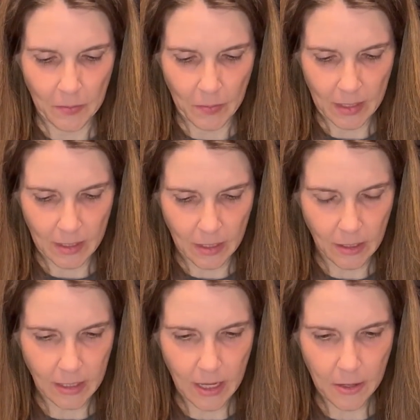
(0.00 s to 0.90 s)
Mix it
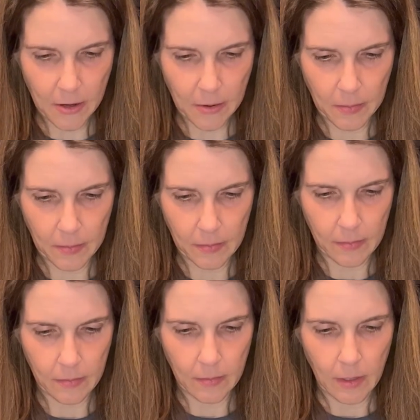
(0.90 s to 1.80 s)
all together.
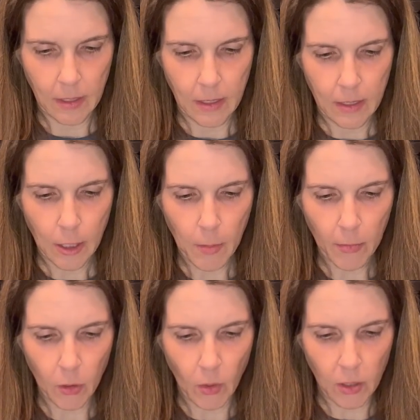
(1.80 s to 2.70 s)
Now
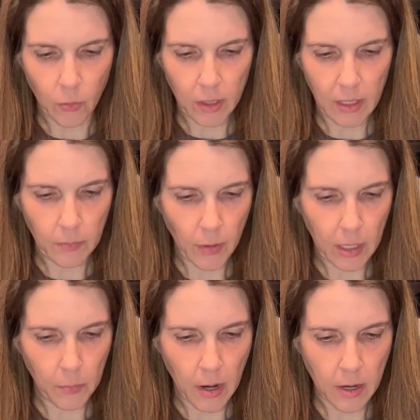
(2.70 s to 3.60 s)
remember, you want to really break
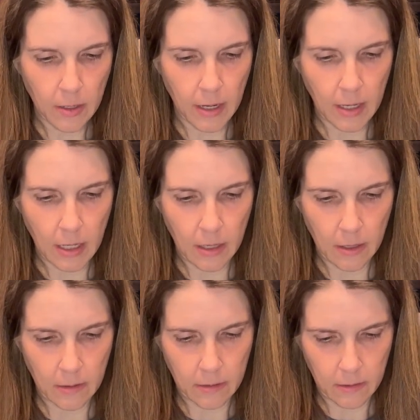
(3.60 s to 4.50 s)
apart
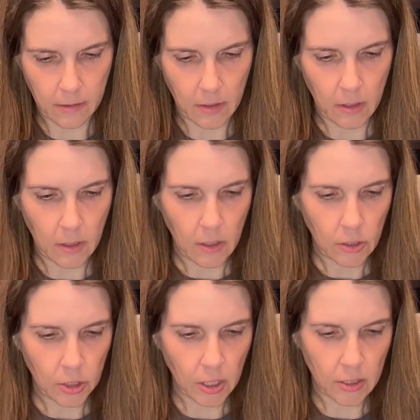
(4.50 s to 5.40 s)
any
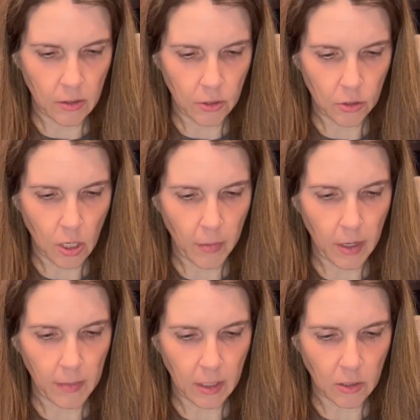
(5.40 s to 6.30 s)
chunks of the
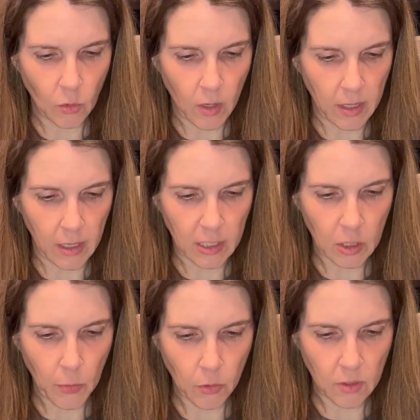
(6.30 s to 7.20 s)
strawberry because you want to
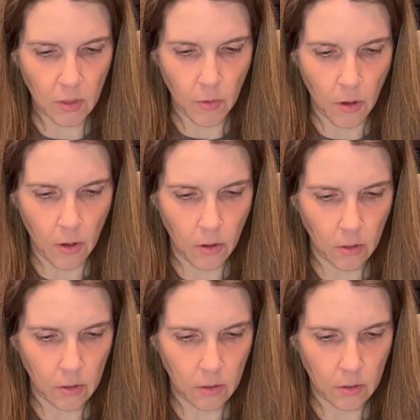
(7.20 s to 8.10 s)
expose them all